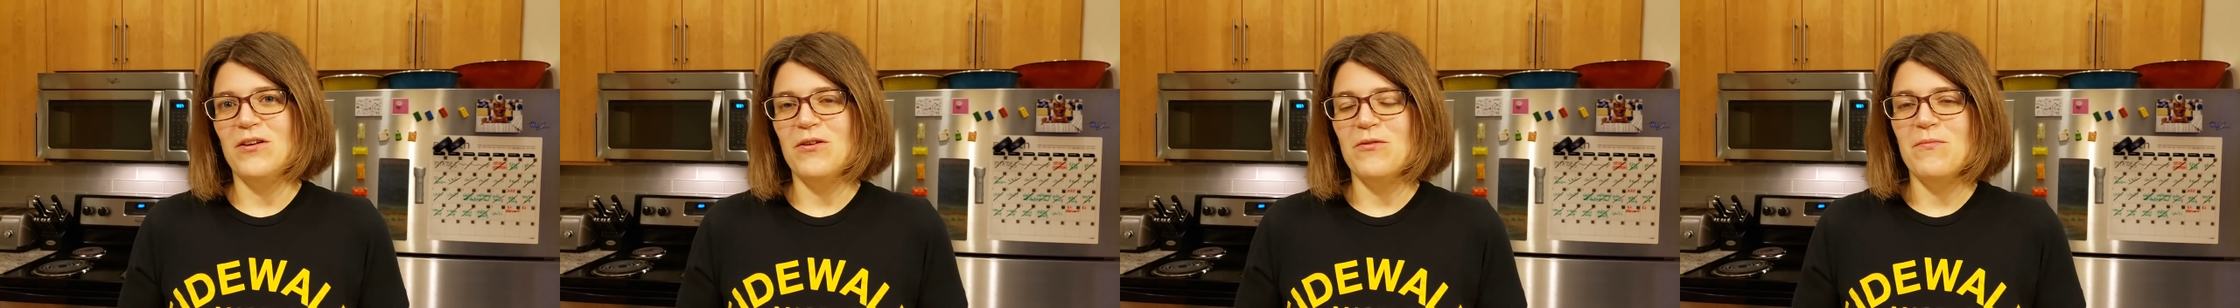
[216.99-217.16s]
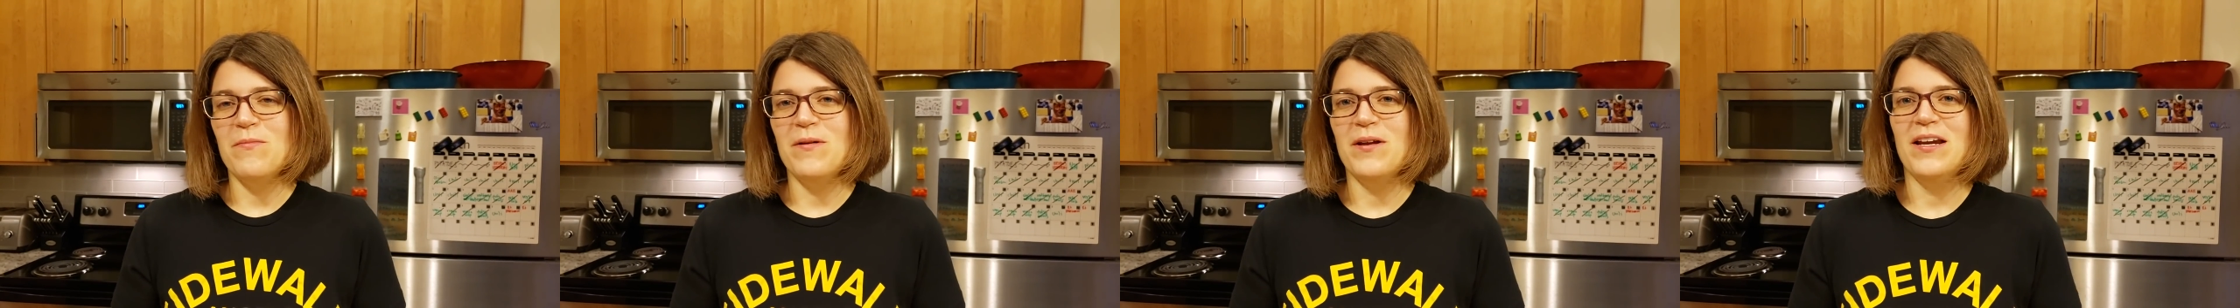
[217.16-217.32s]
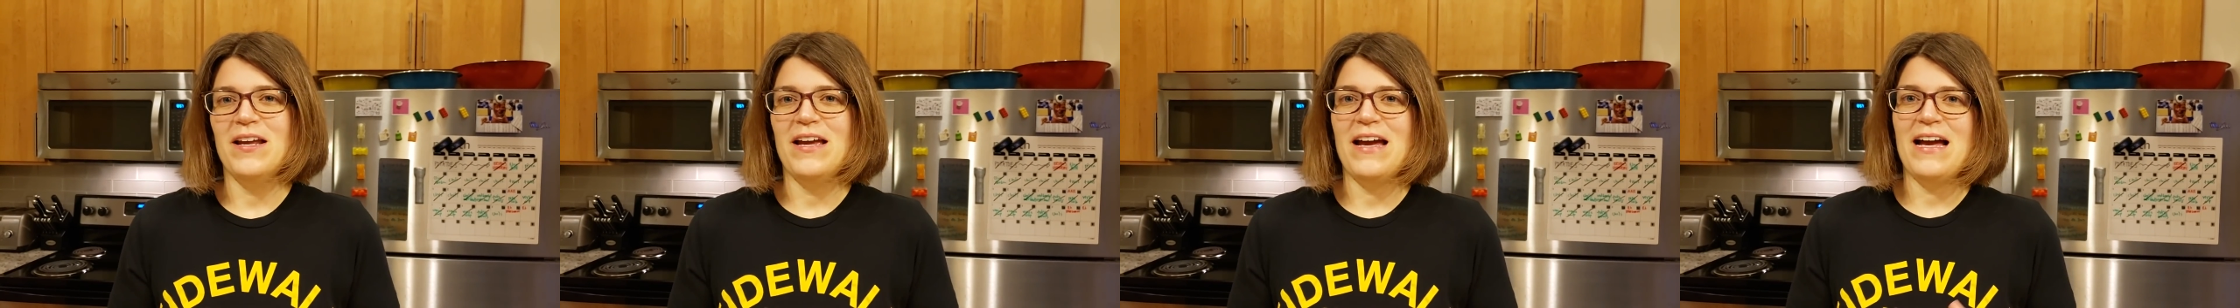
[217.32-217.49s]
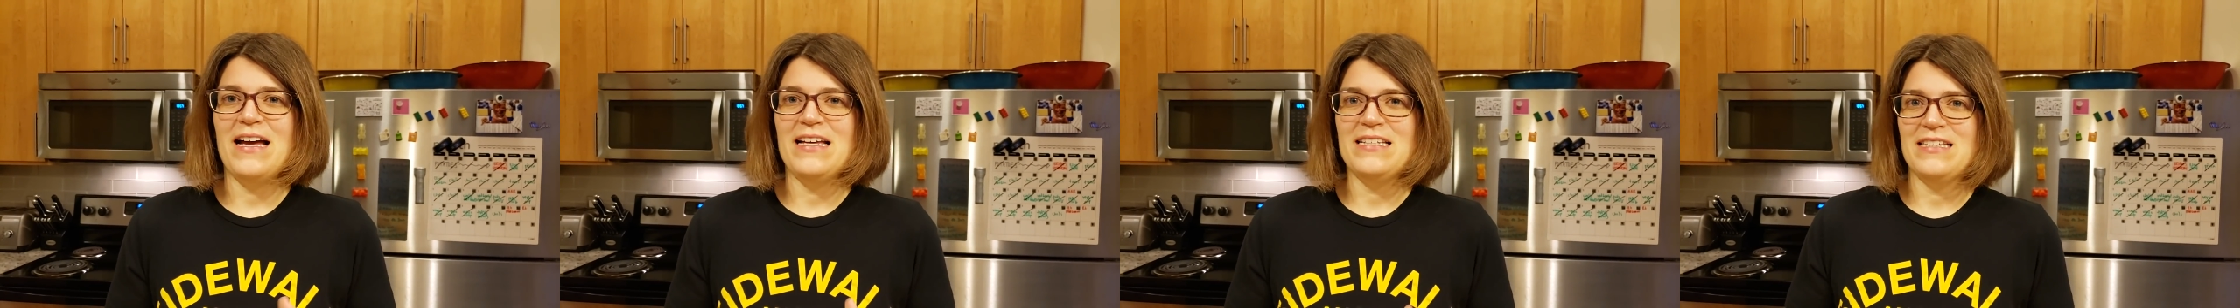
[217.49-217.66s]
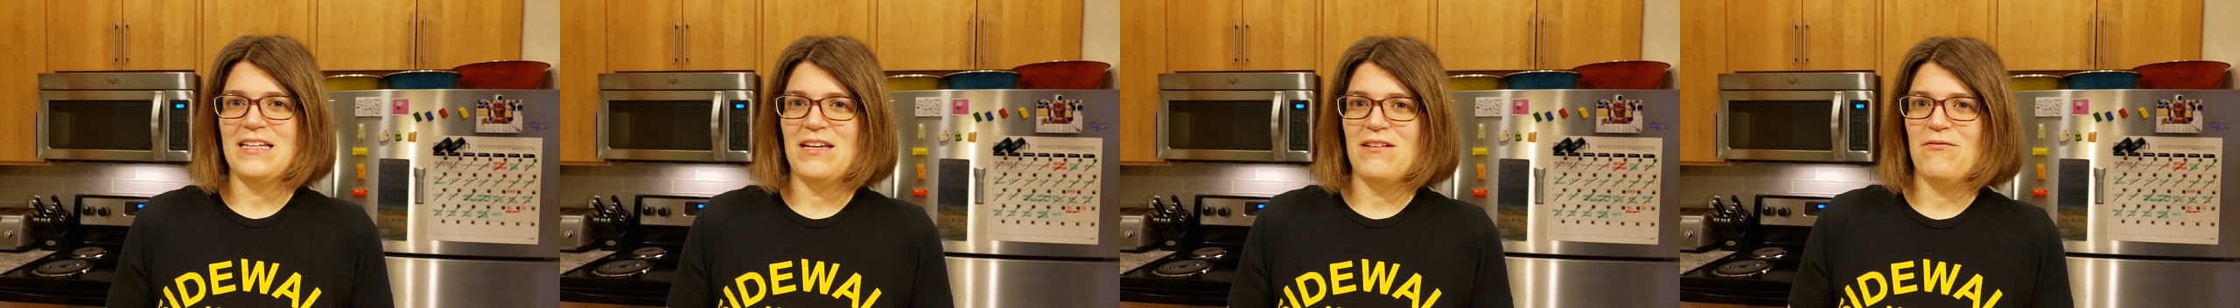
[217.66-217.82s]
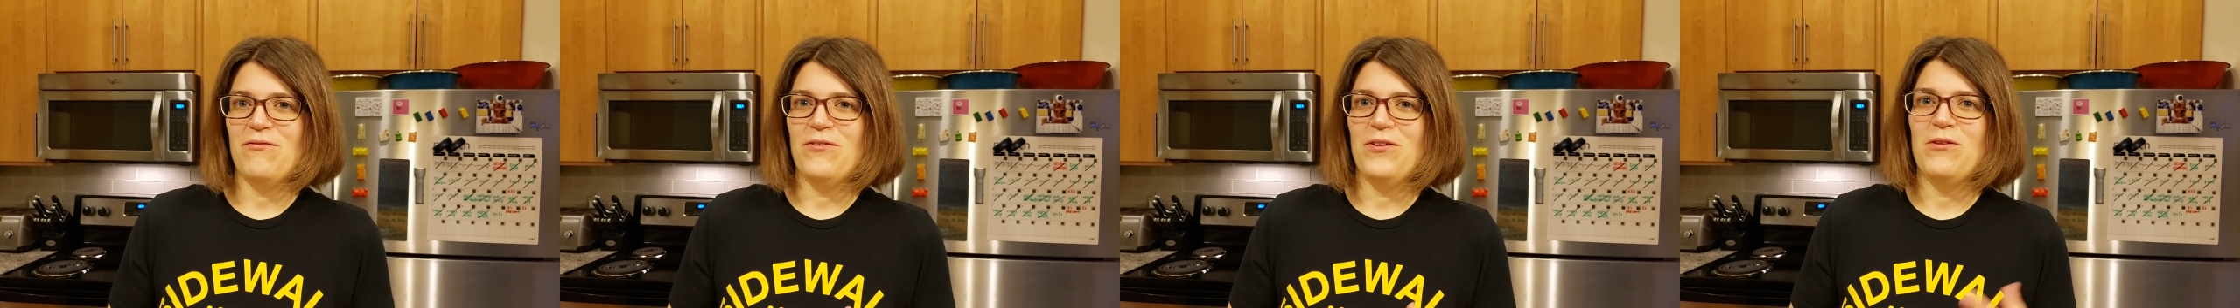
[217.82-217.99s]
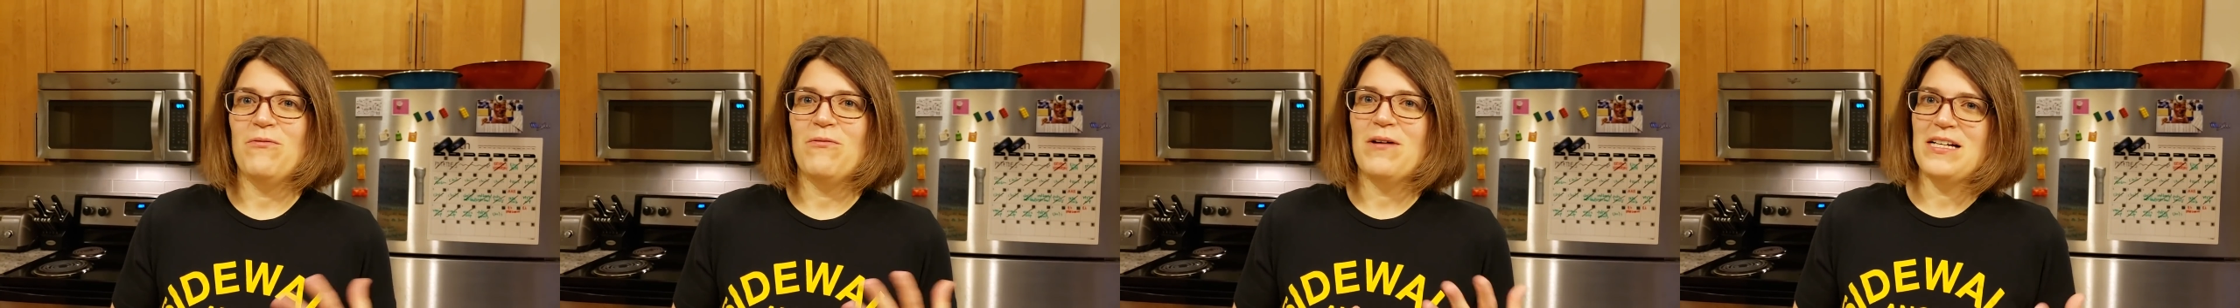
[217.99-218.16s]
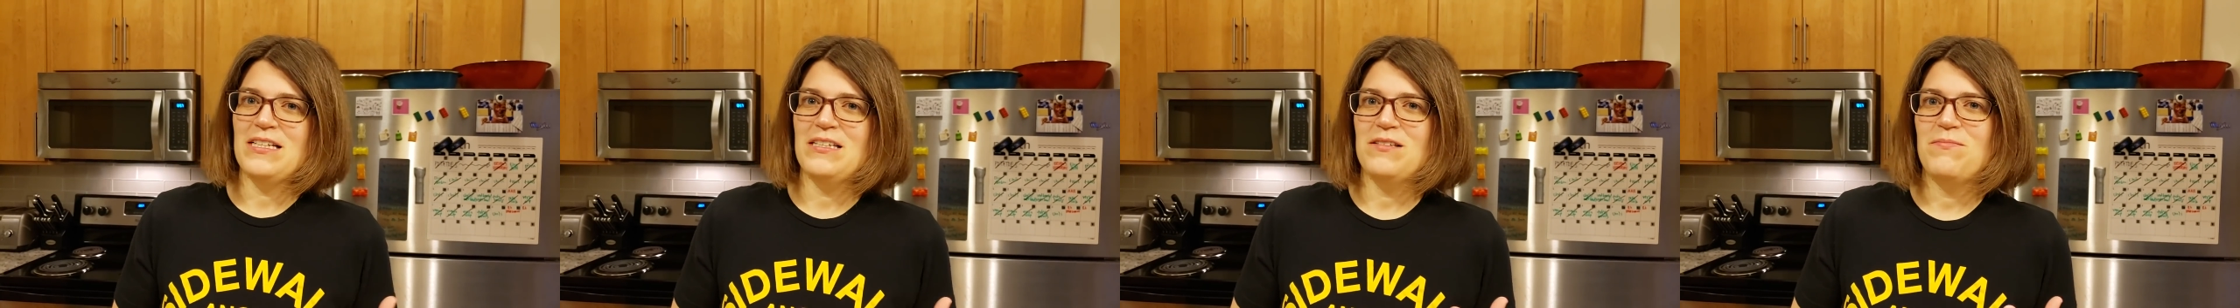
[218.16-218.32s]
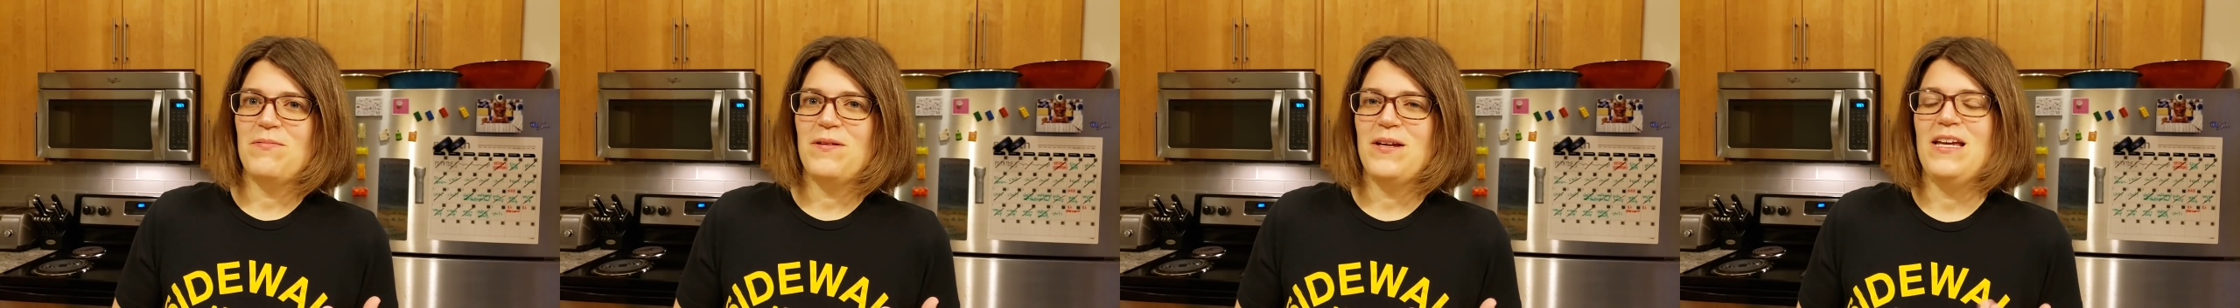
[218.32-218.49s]
you who've been asking for the
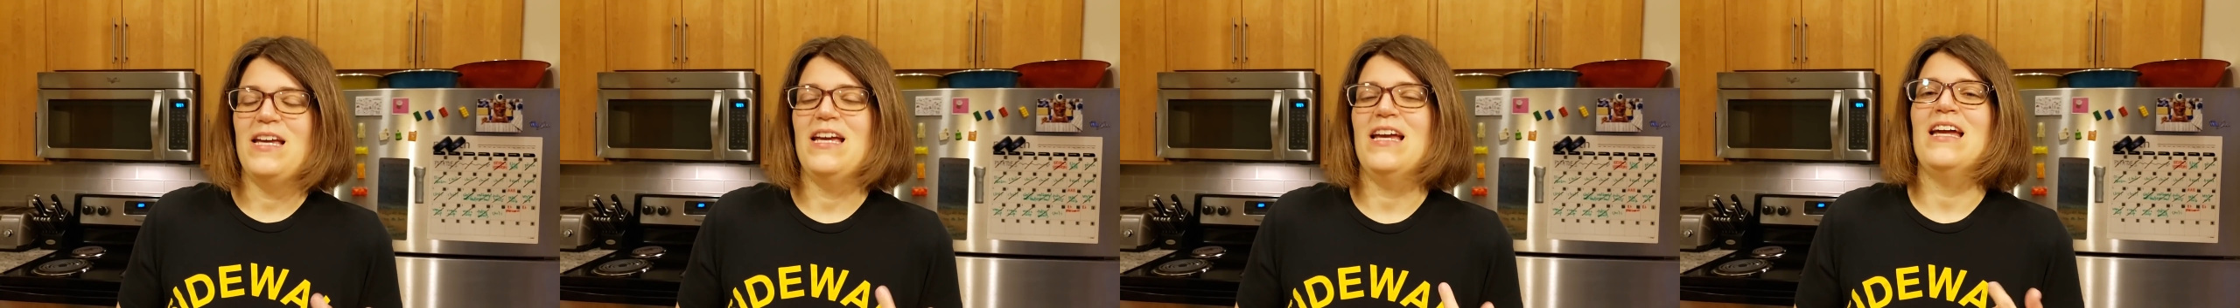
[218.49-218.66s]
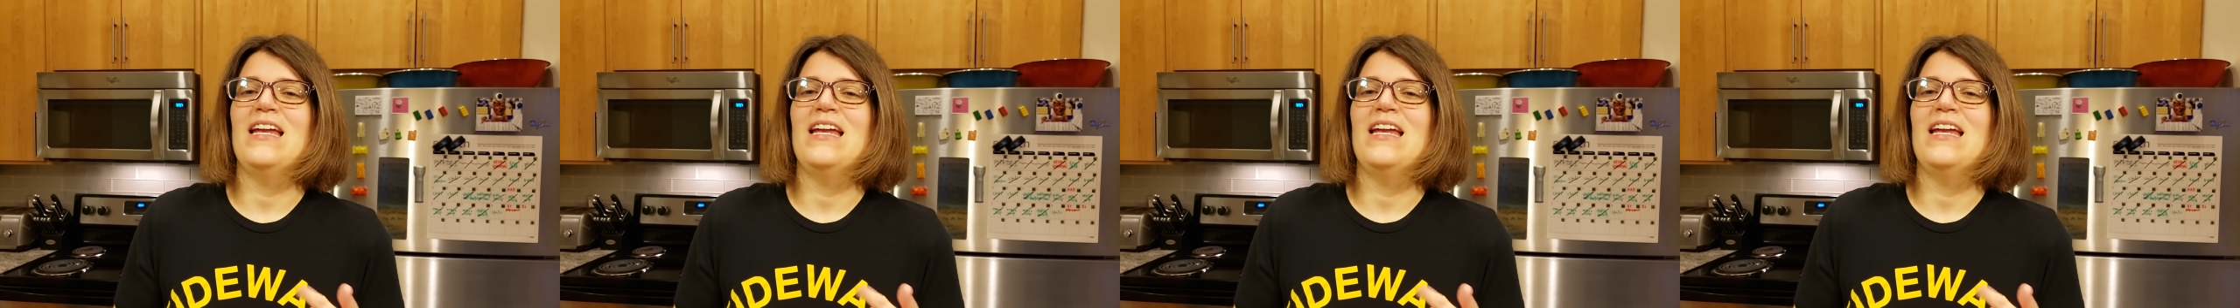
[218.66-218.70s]
recipe,